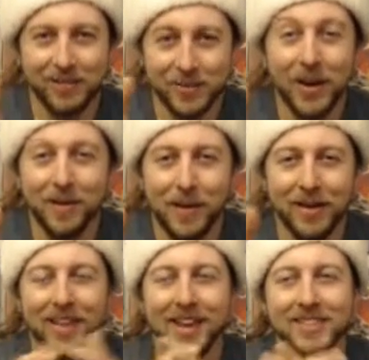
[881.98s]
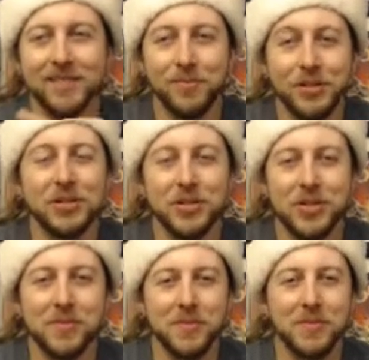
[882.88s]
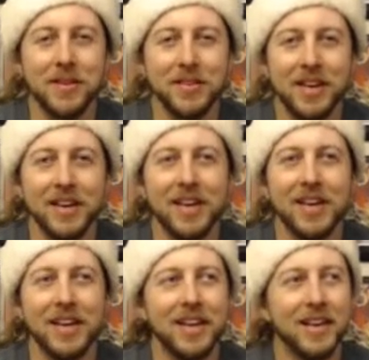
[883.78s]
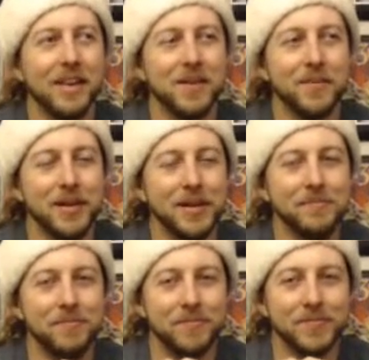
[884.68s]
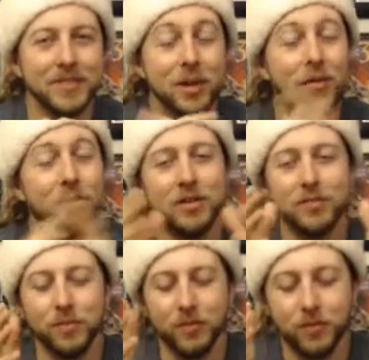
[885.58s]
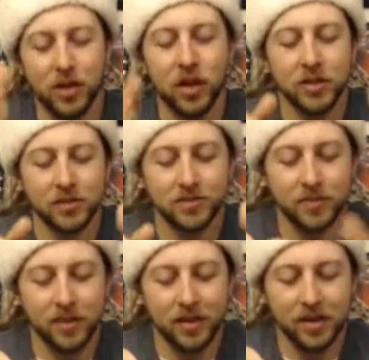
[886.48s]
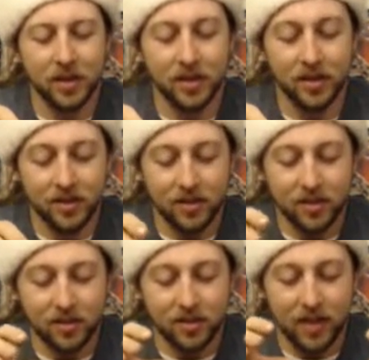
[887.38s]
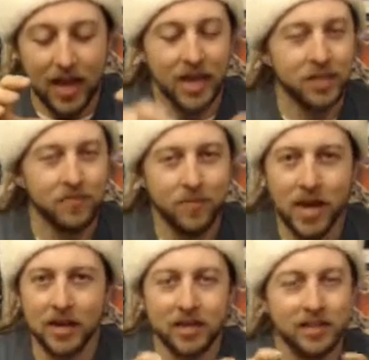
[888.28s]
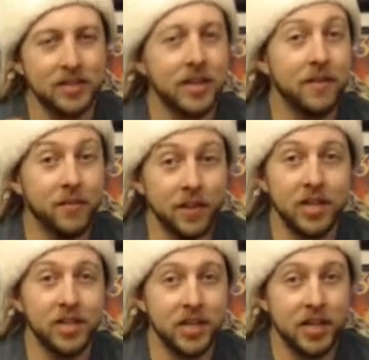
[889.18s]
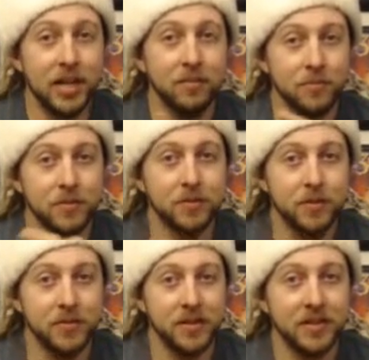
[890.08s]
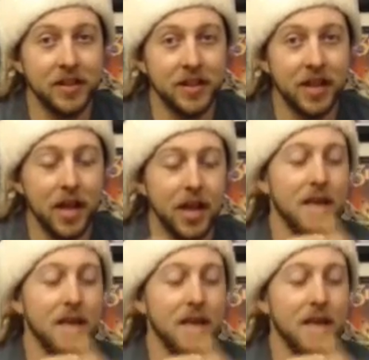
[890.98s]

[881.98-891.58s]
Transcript: I was right about that, because I'm pretty sure I'm right about that. But overall, this movie was awesome. Action packed. It's definitely a J.J. Abrams movie. It's like,